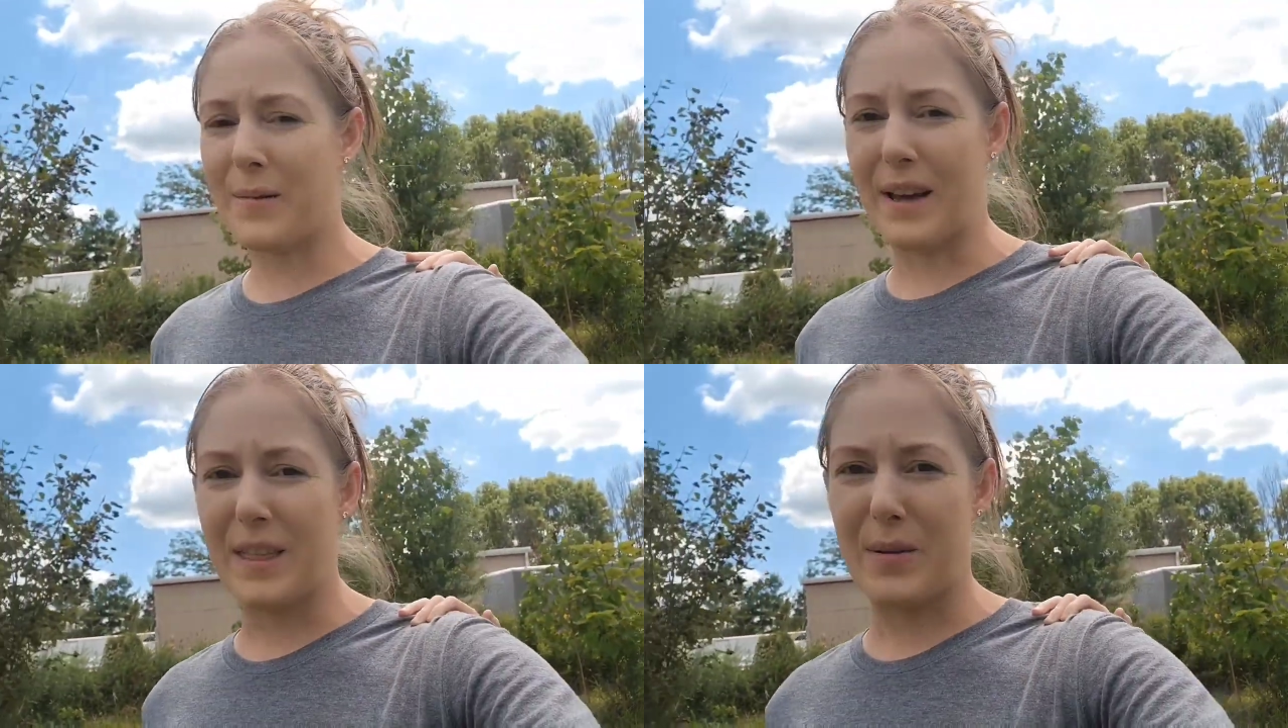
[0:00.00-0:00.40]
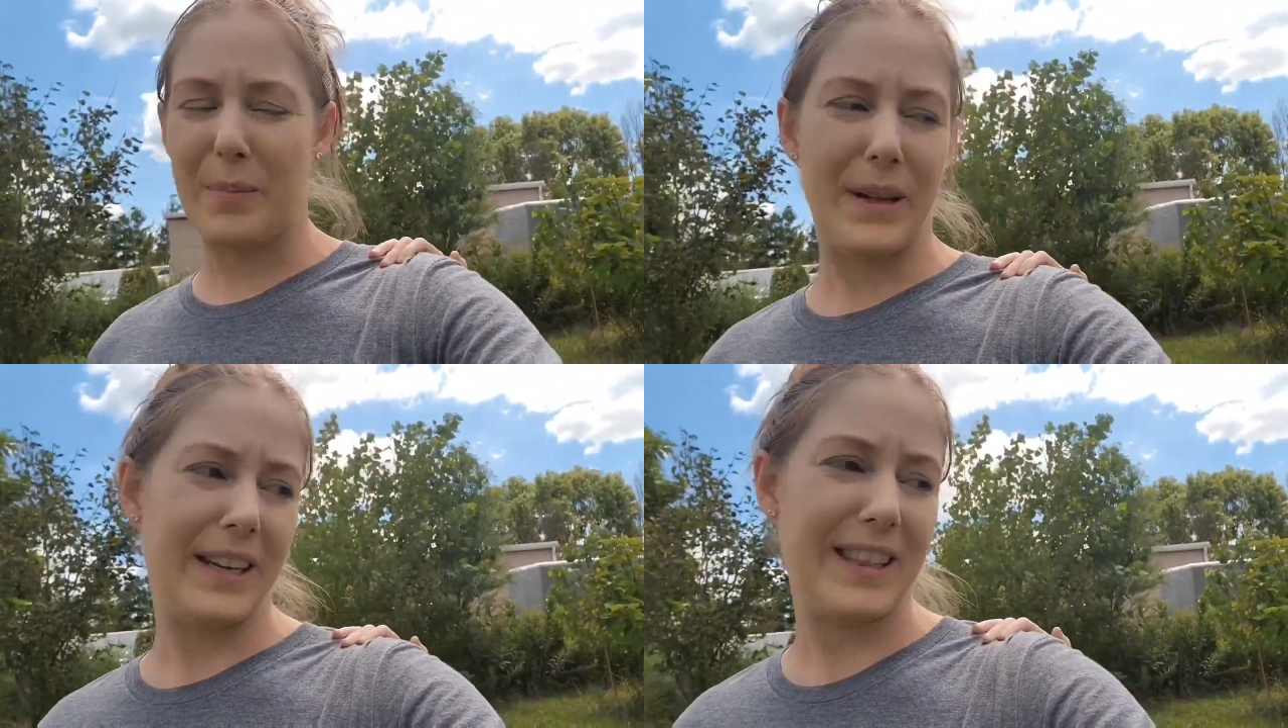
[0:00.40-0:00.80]
and I
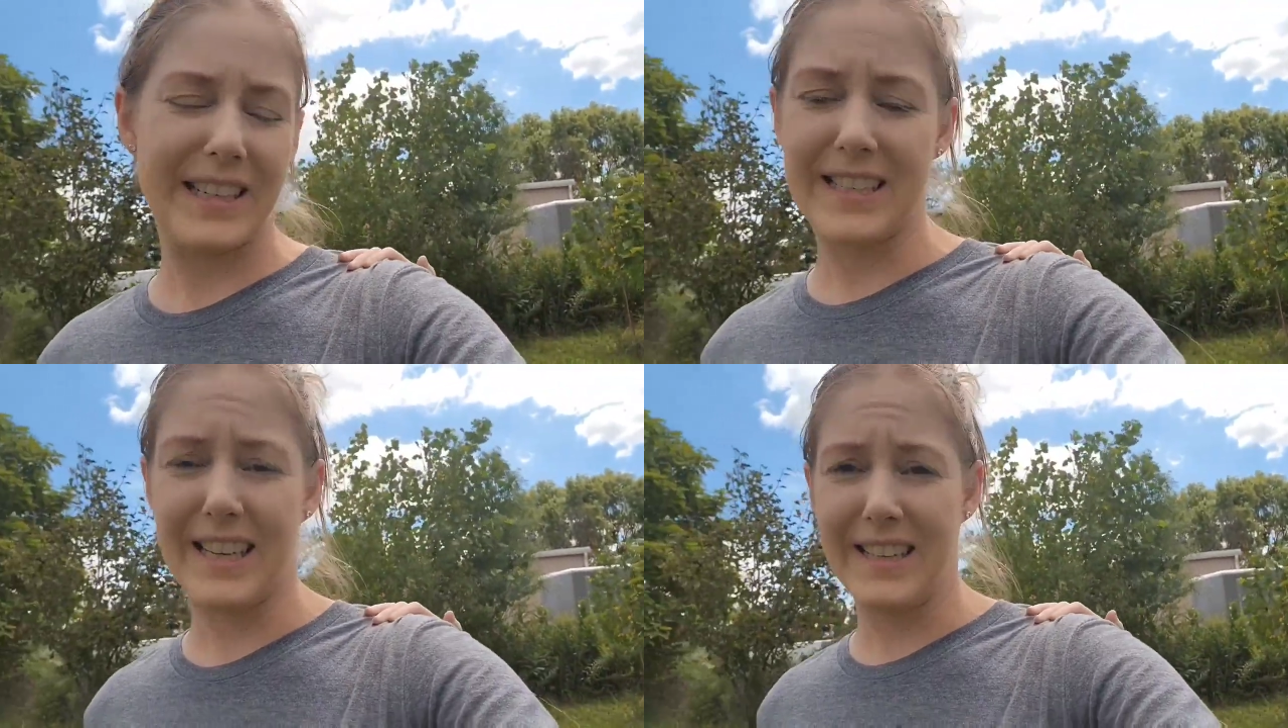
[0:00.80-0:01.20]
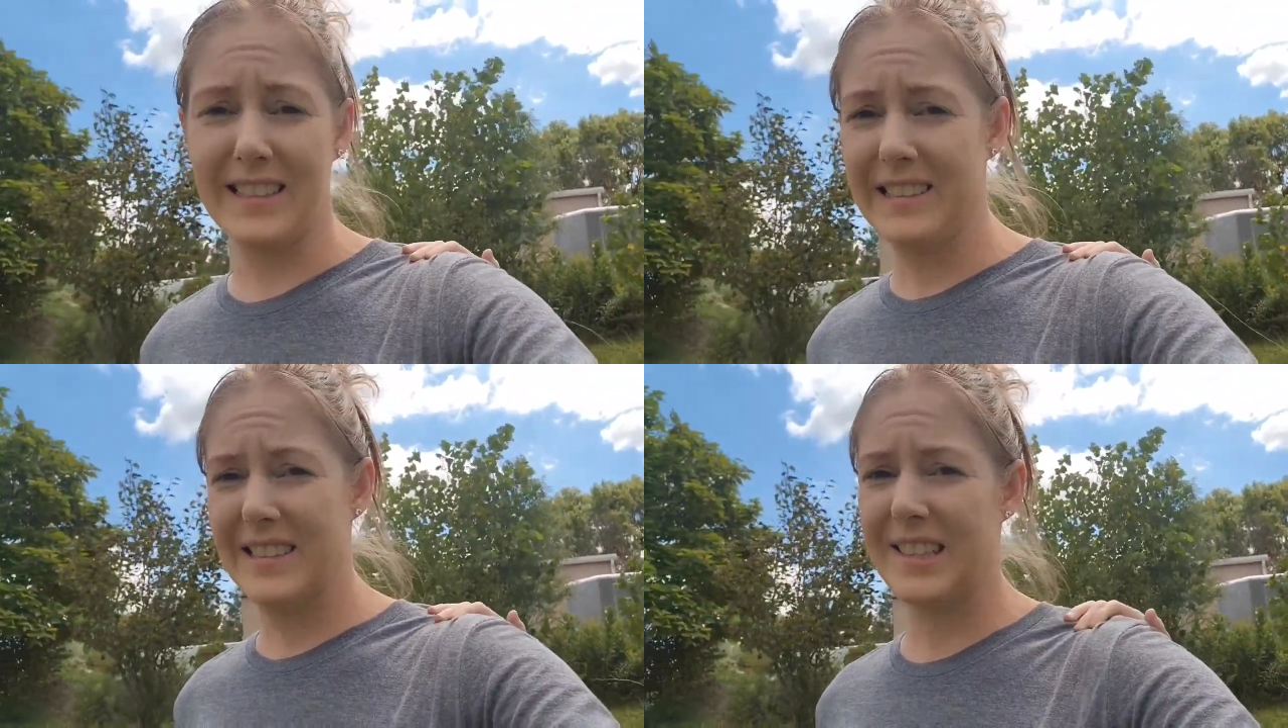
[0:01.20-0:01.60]
think we planted like
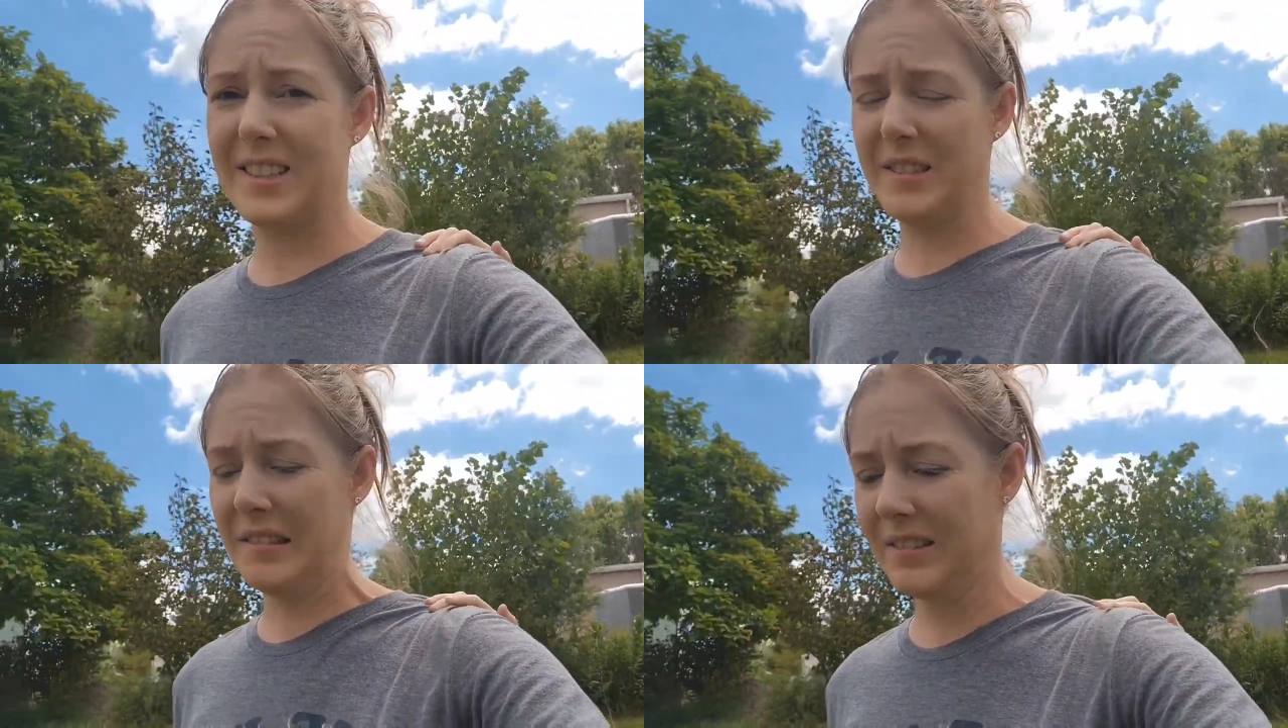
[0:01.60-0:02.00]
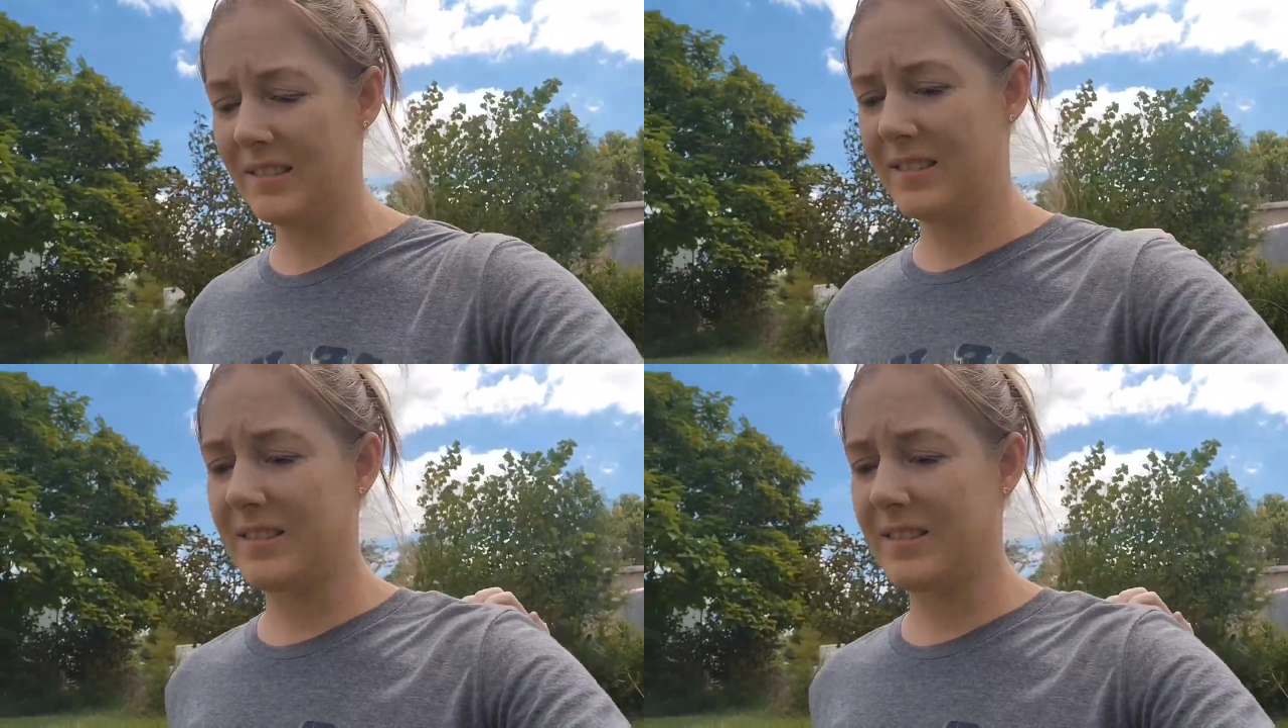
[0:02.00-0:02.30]
10, so.